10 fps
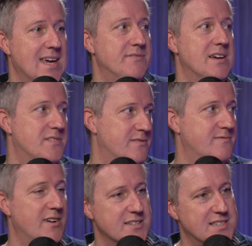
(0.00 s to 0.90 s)
even if the
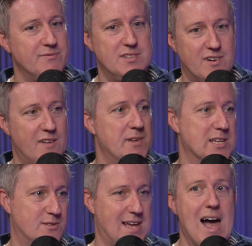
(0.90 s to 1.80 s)
first 75
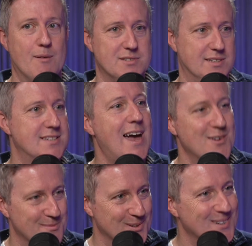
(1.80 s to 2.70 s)
minutes was absolutely
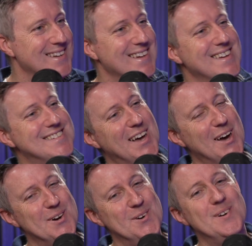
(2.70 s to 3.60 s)
terrible.
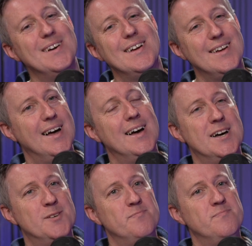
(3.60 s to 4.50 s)
So
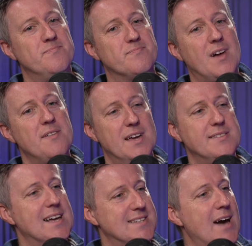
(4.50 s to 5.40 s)
I think
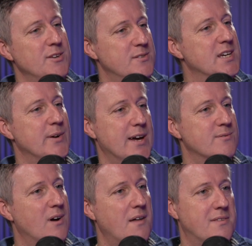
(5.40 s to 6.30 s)
that's how you do it,
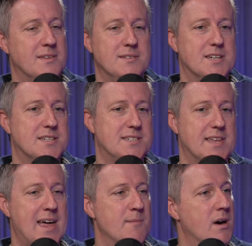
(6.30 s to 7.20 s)
rather than just sit
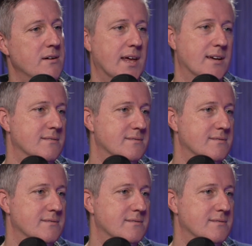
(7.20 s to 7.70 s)
there moaning.